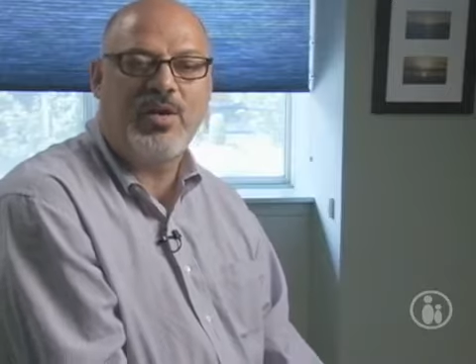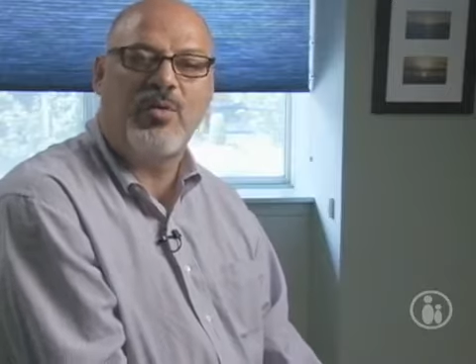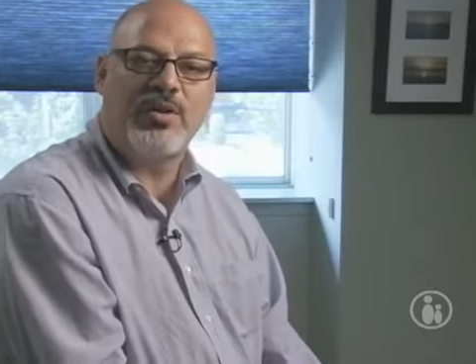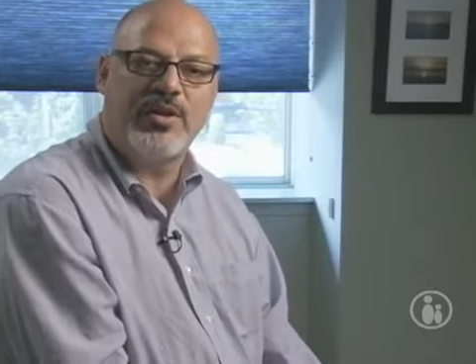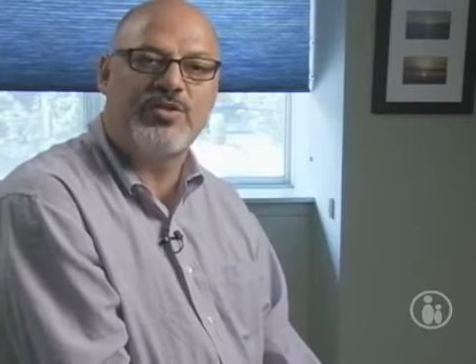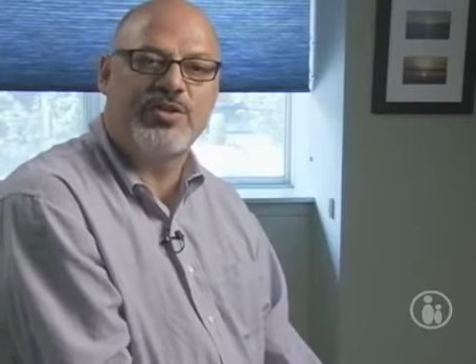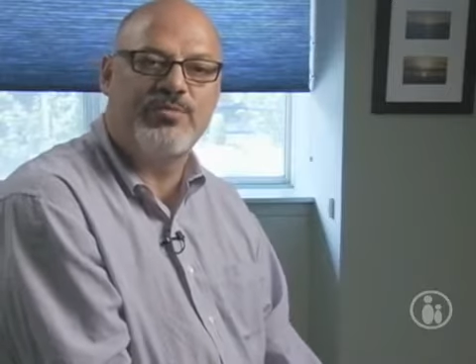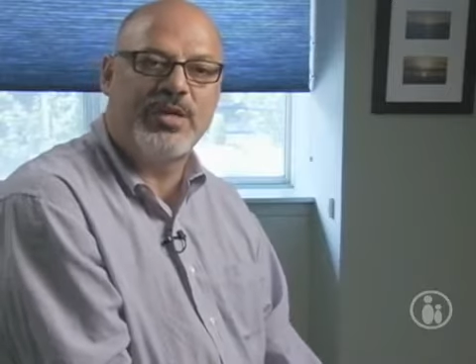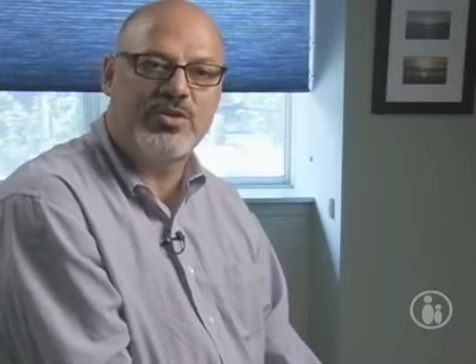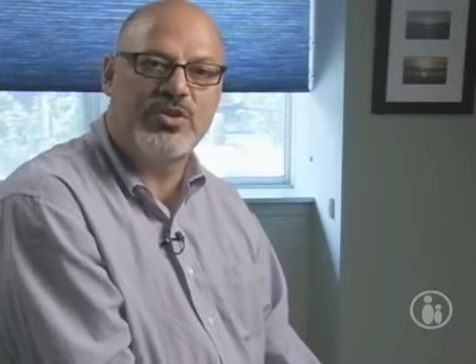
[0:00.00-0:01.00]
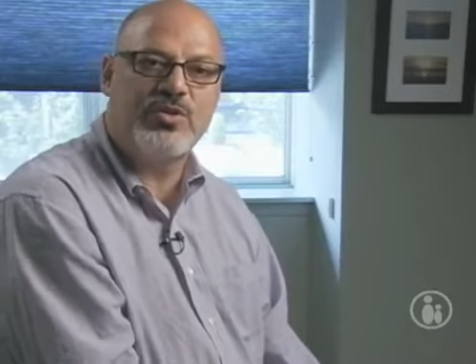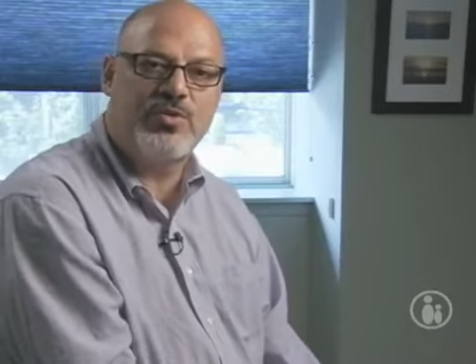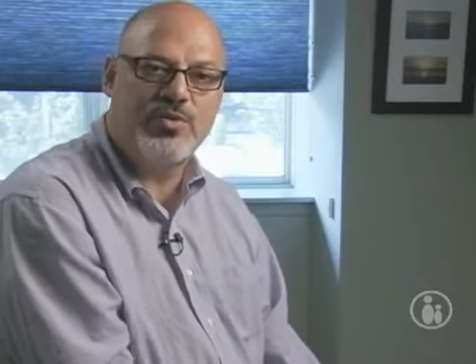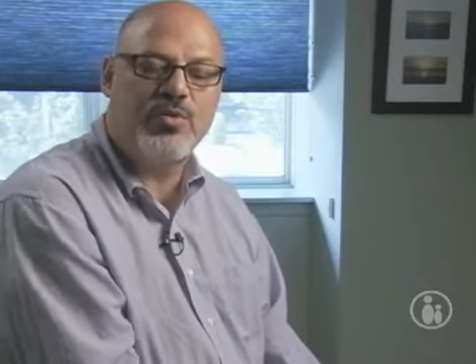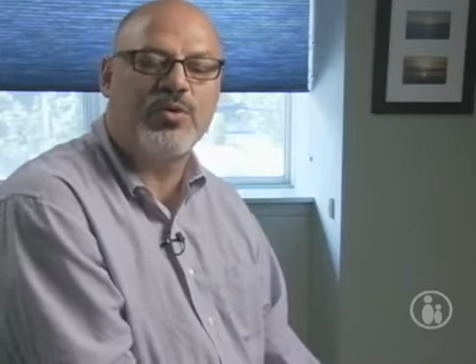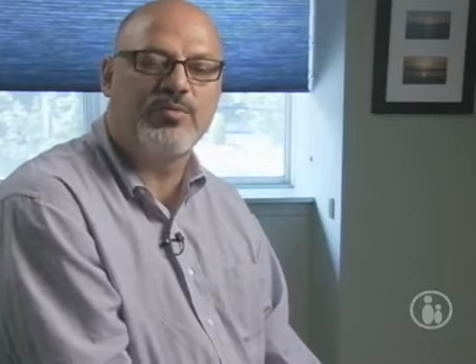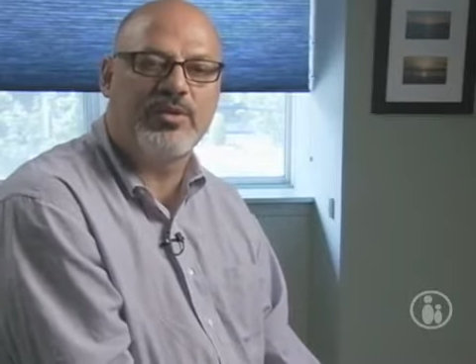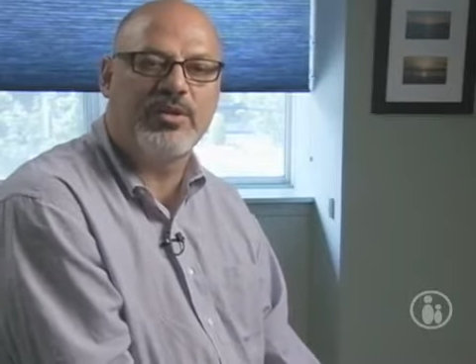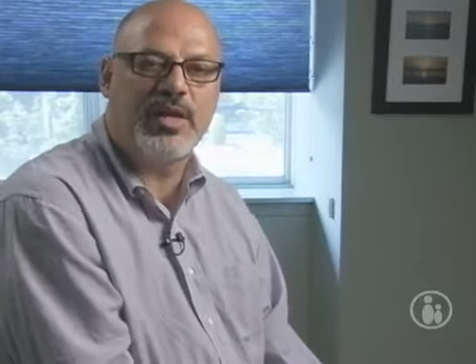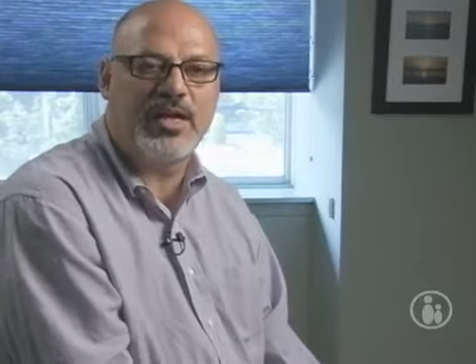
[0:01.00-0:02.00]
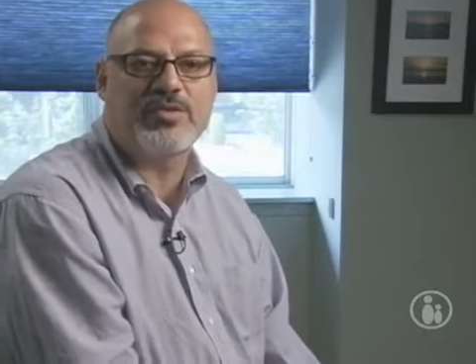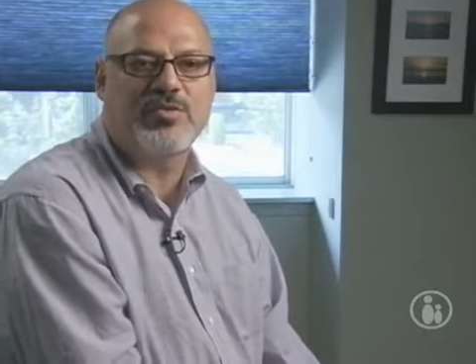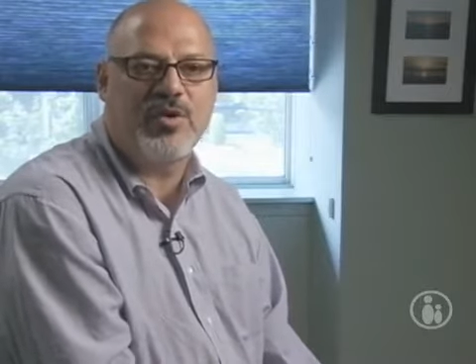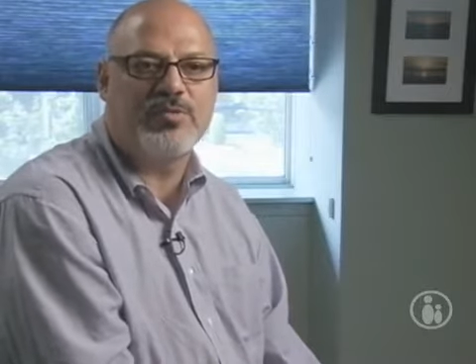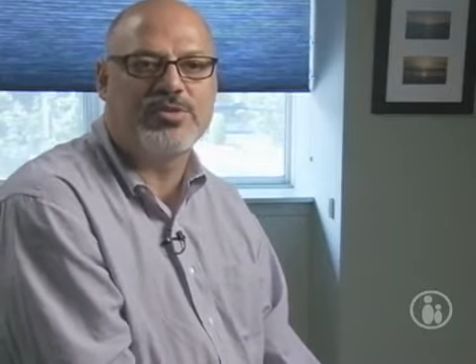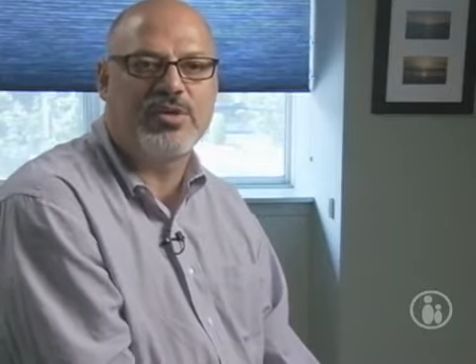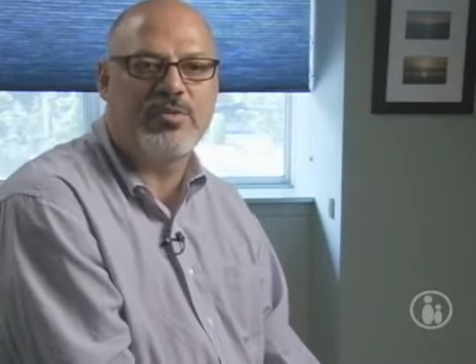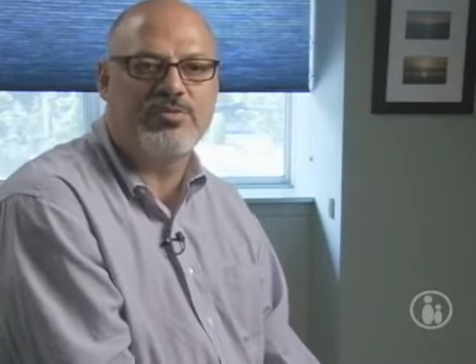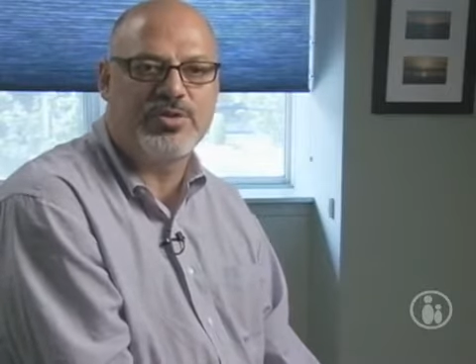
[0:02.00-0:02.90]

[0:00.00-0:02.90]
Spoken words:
where there should be 2 normal X chromosomes.